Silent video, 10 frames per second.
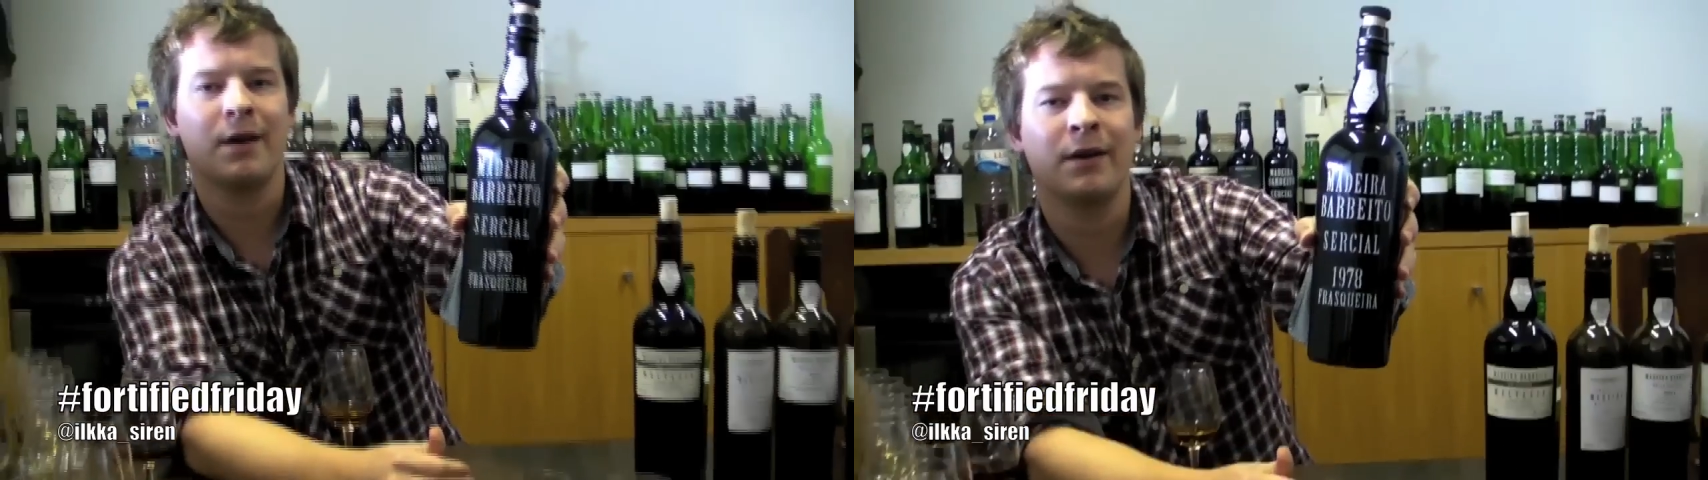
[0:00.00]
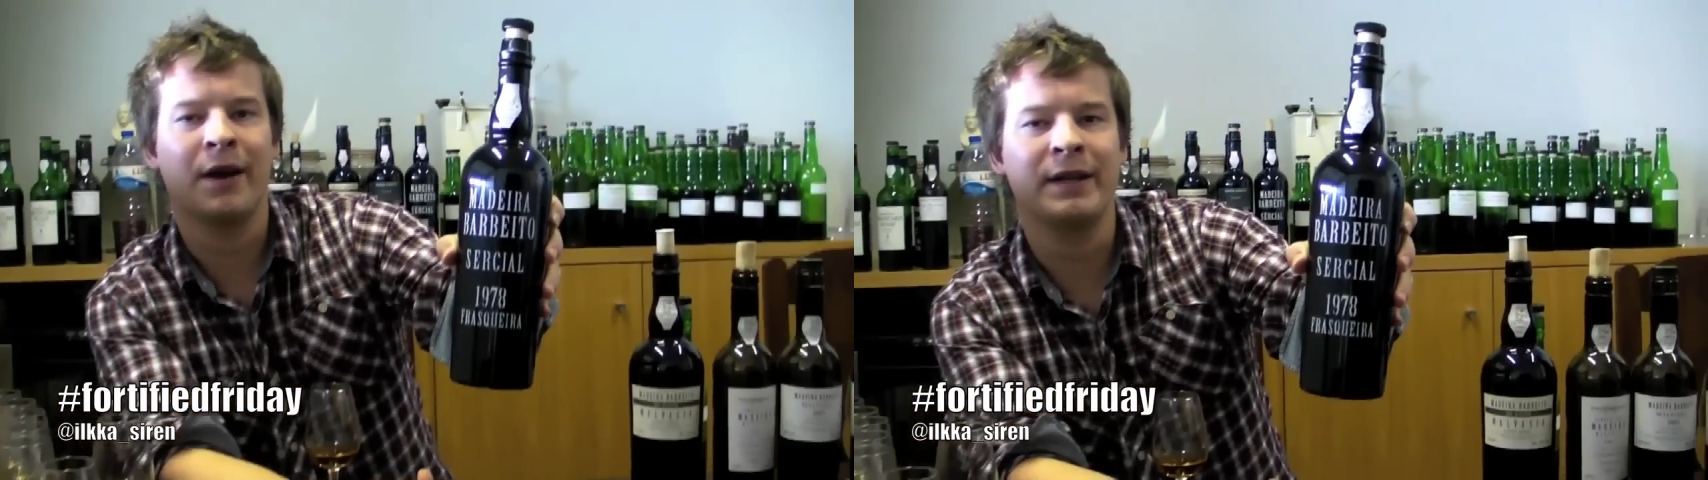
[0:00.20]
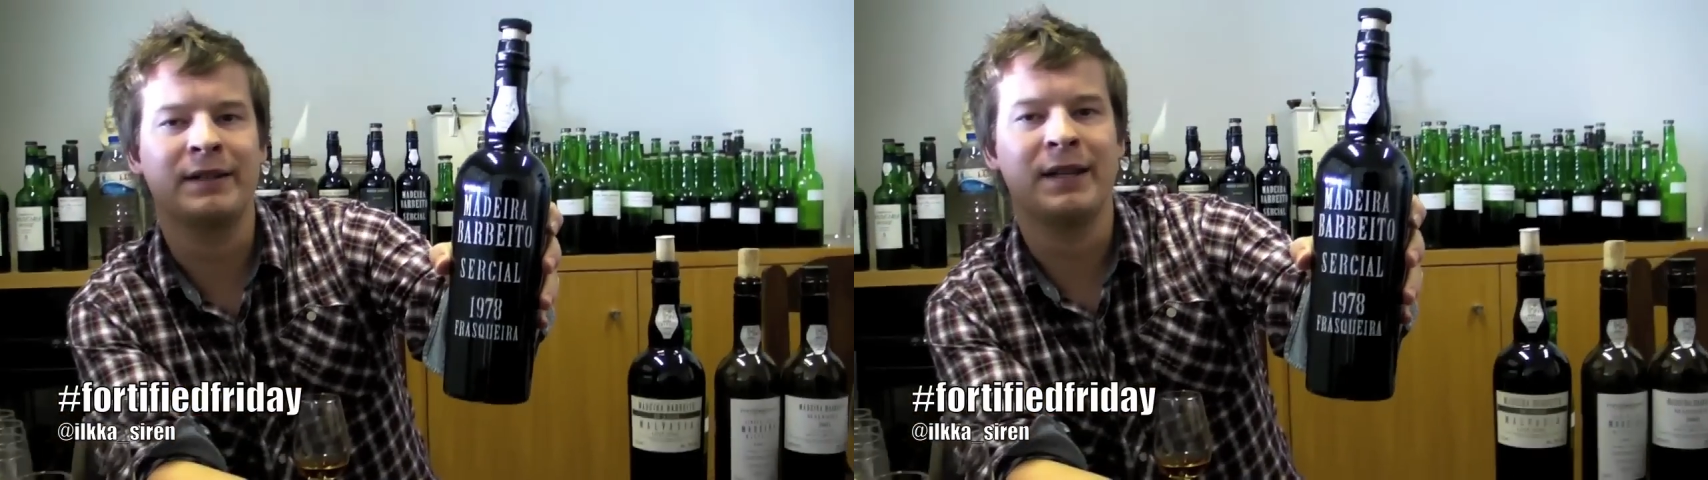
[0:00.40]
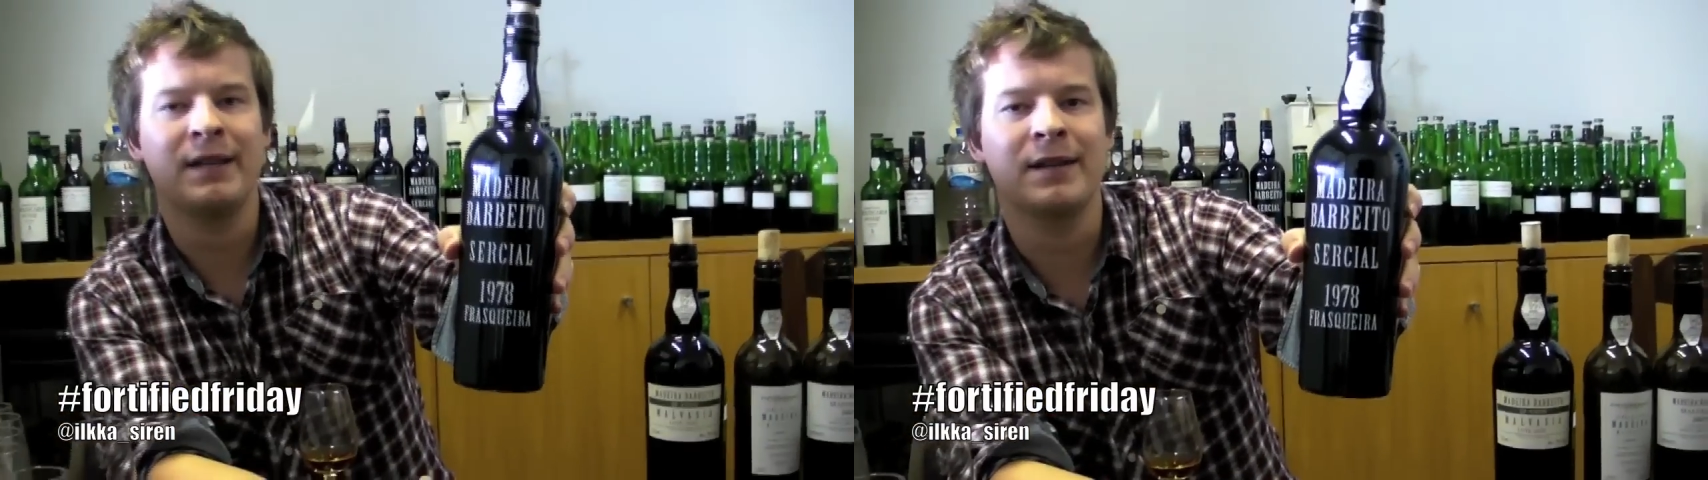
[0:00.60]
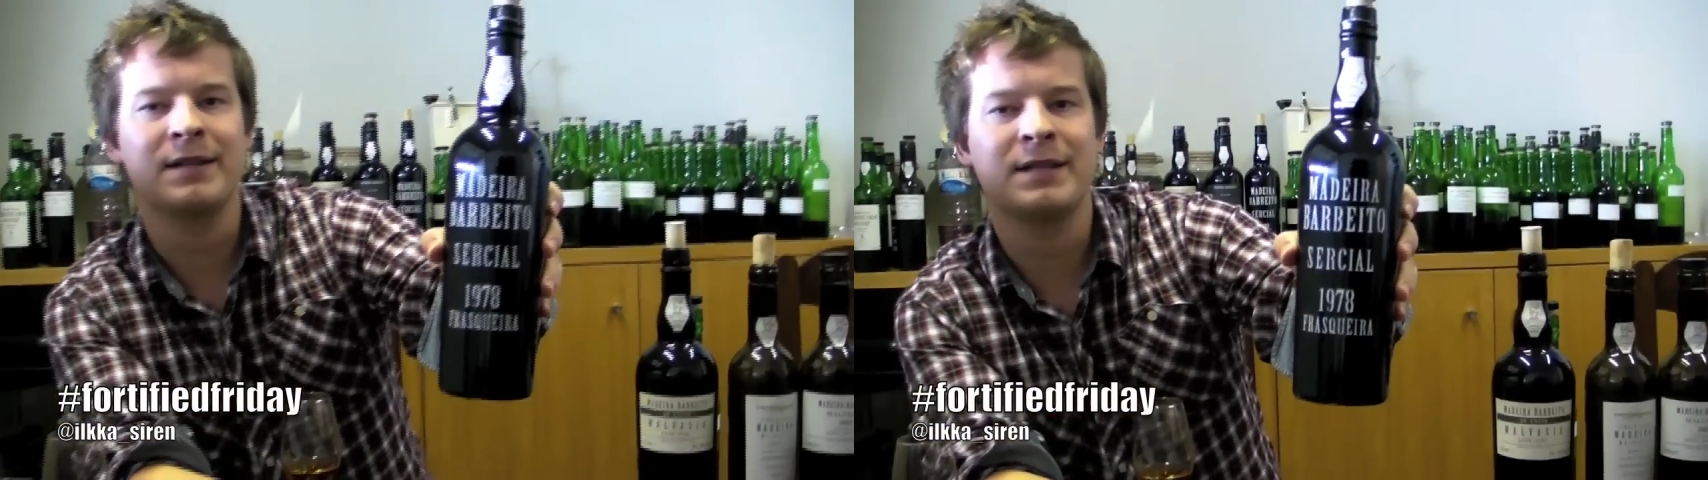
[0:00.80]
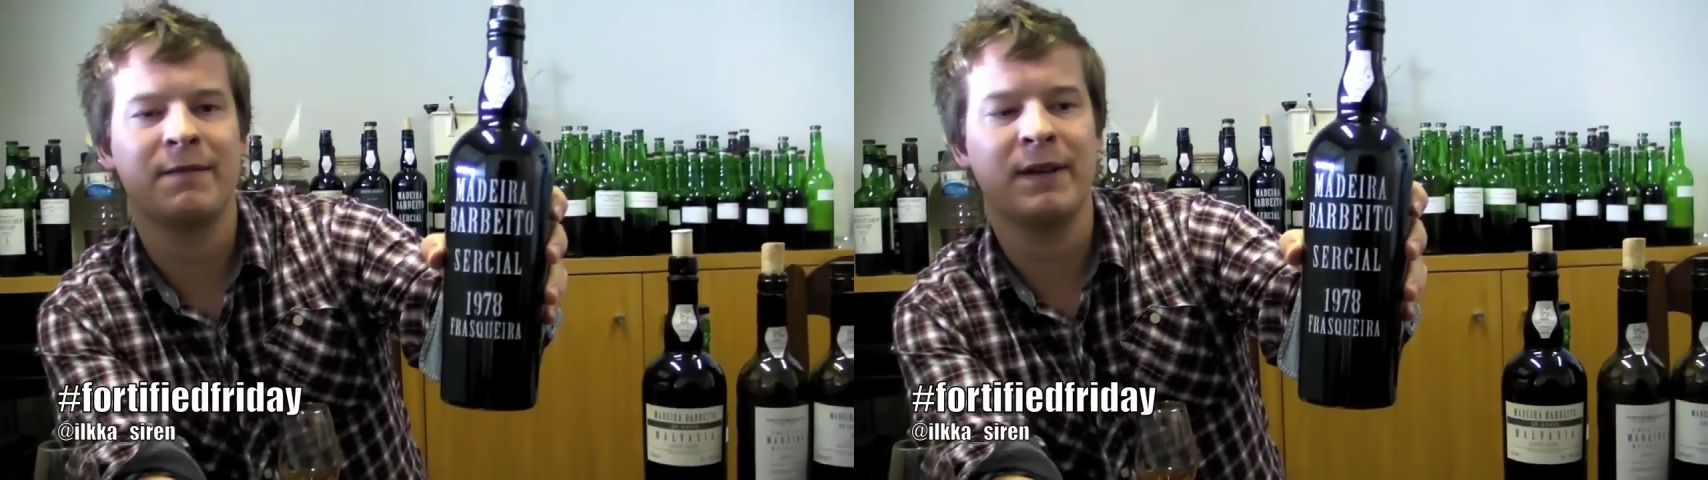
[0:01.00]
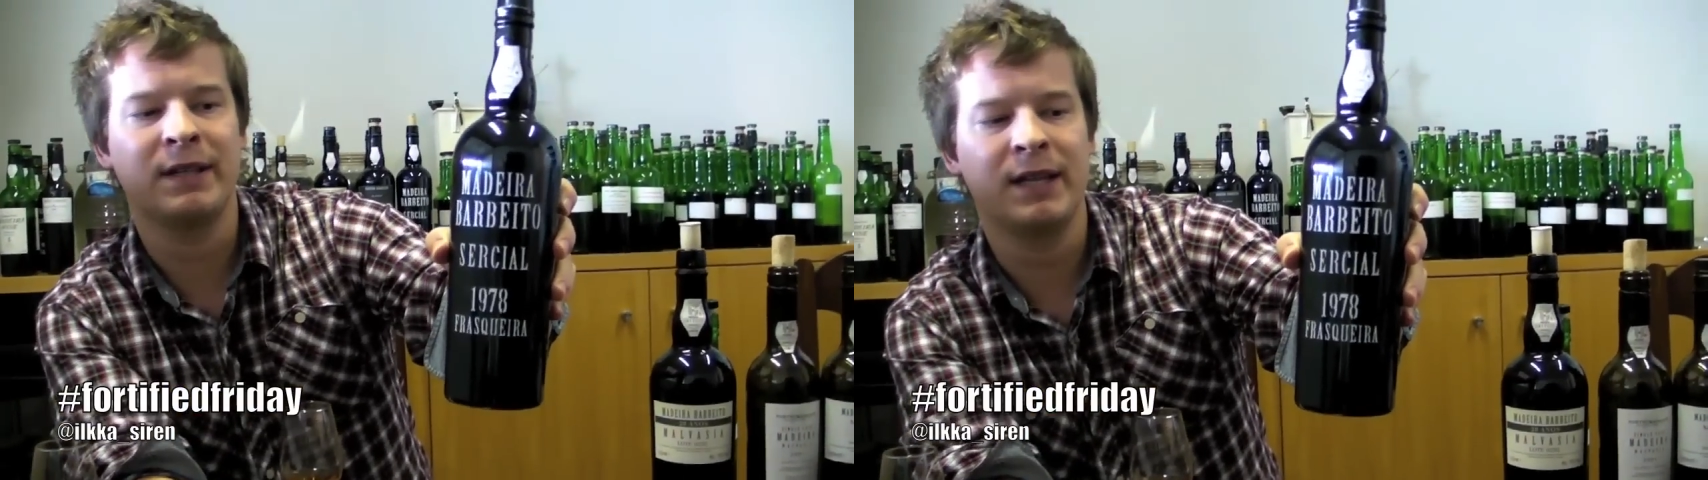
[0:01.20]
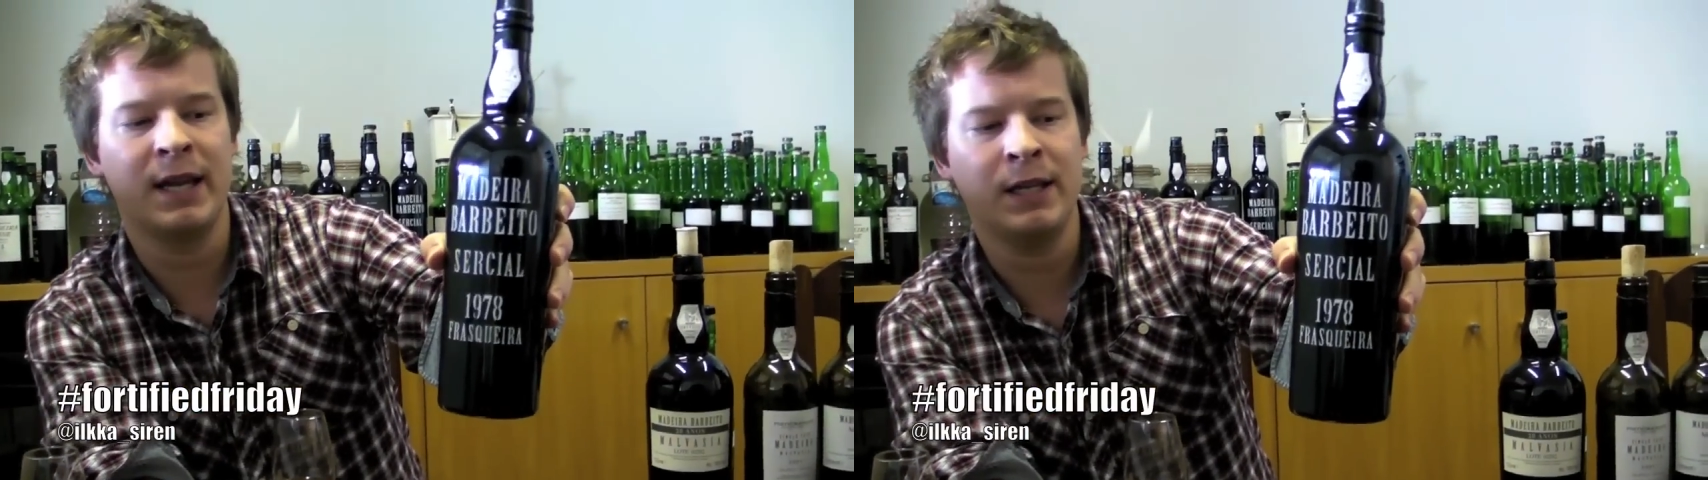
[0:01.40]

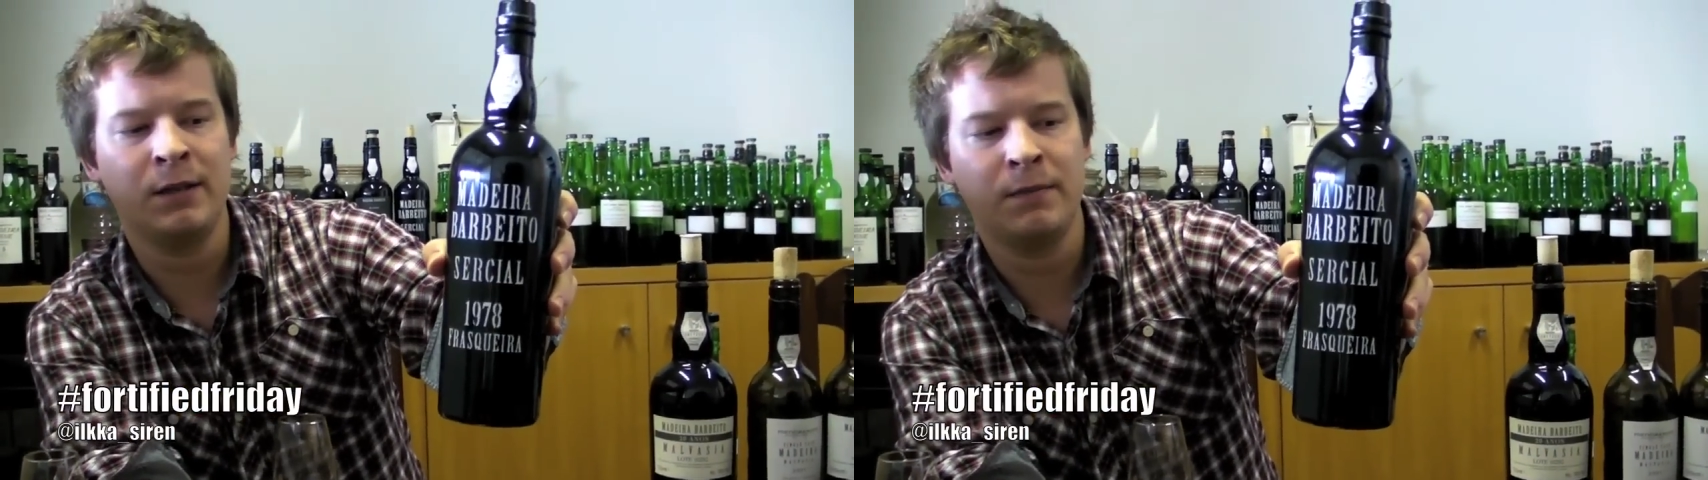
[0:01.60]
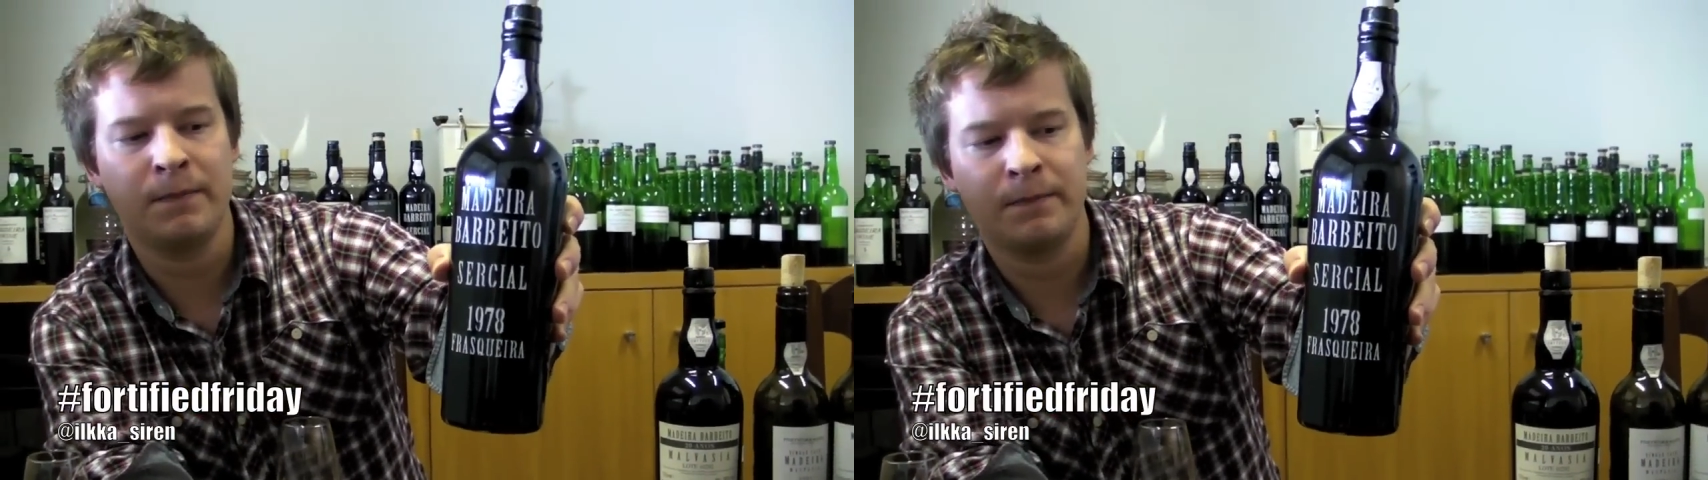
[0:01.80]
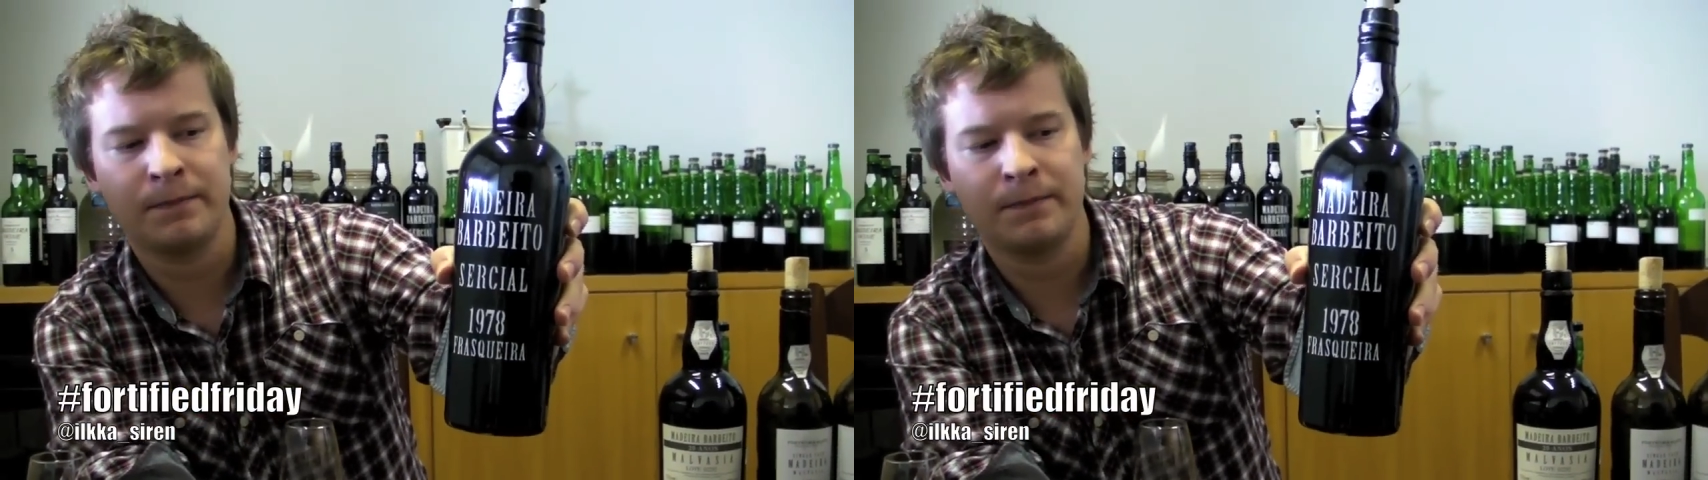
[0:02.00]
1978